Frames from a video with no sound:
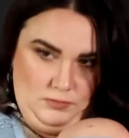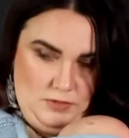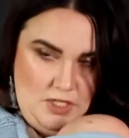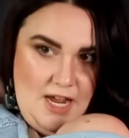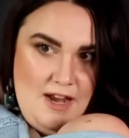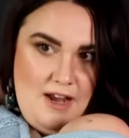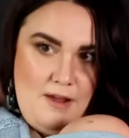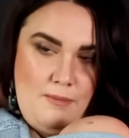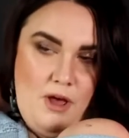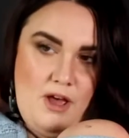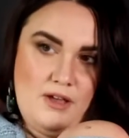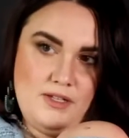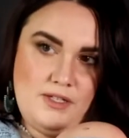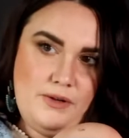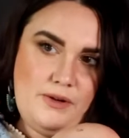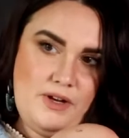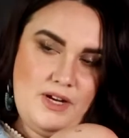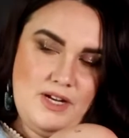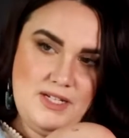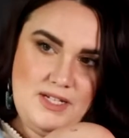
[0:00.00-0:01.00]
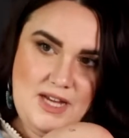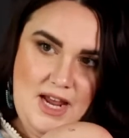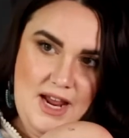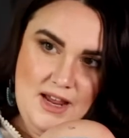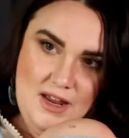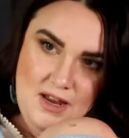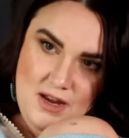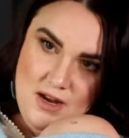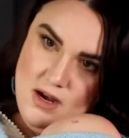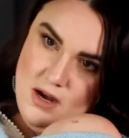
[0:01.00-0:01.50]
And I'm also going to
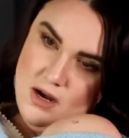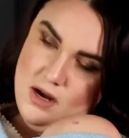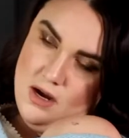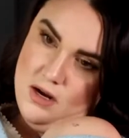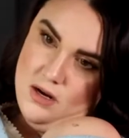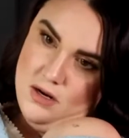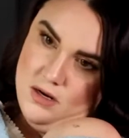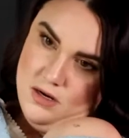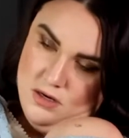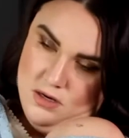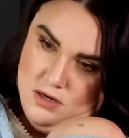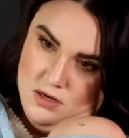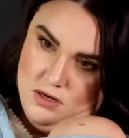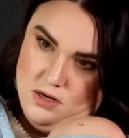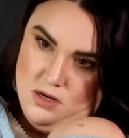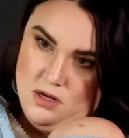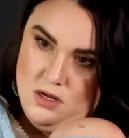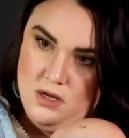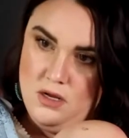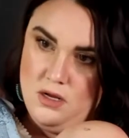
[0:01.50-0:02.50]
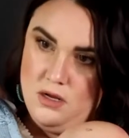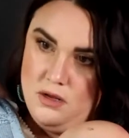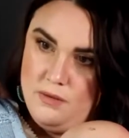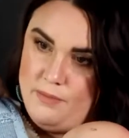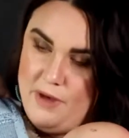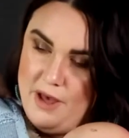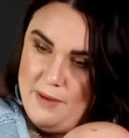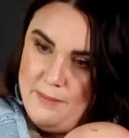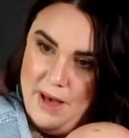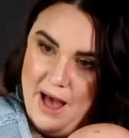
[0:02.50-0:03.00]
tighten
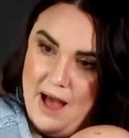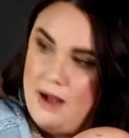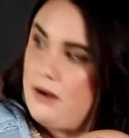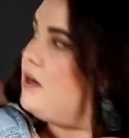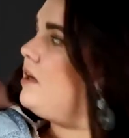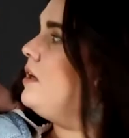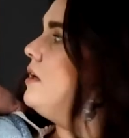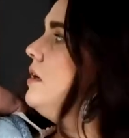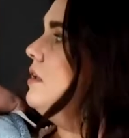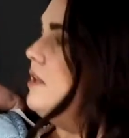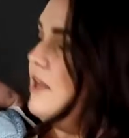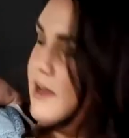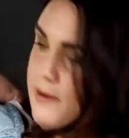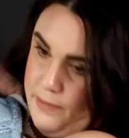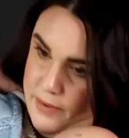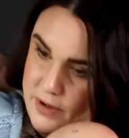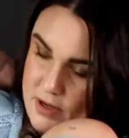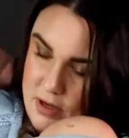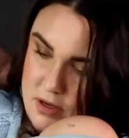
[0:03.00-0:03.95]
my back clip.